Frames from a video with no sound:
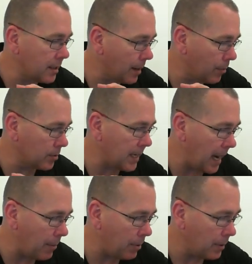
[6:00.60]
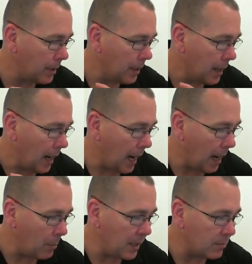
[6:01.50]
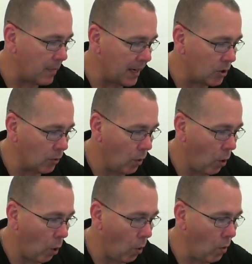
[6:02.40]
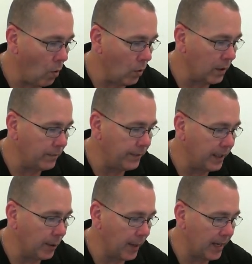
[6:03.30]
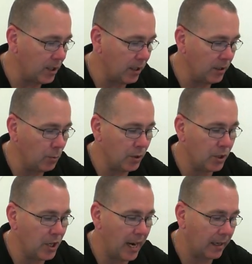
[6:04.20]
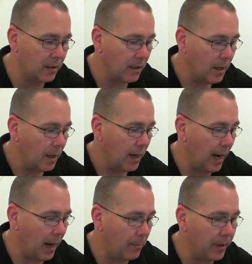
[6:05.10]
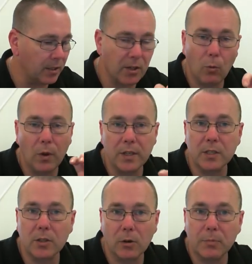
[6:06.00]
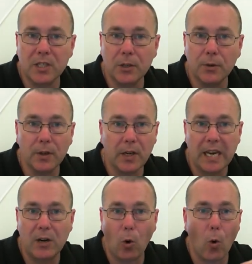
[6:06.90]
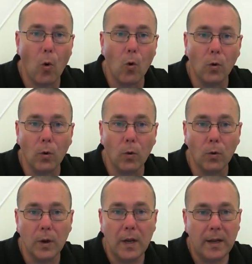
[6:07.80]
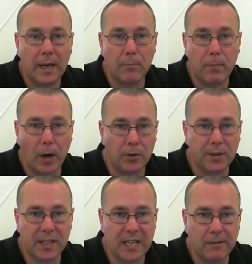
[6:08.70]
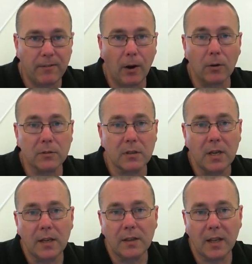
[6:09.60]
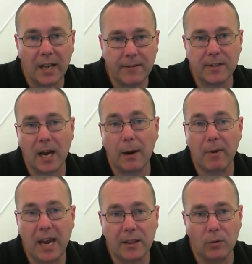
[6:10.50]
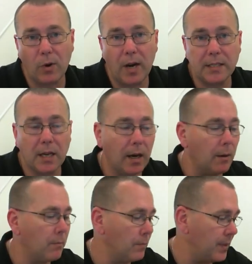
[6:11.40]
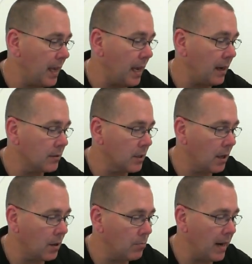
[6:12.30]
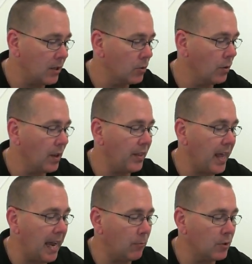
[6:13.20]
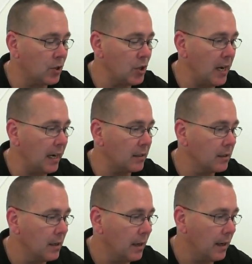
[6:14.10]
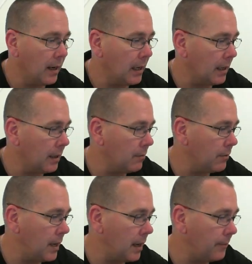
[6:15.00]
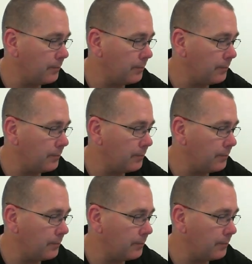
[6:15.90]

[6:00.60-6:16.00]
double tap, is make sure all configurations was checked. Because I want this stock material in both the default, the left arm and the right arm there. So make sure that that was checked there.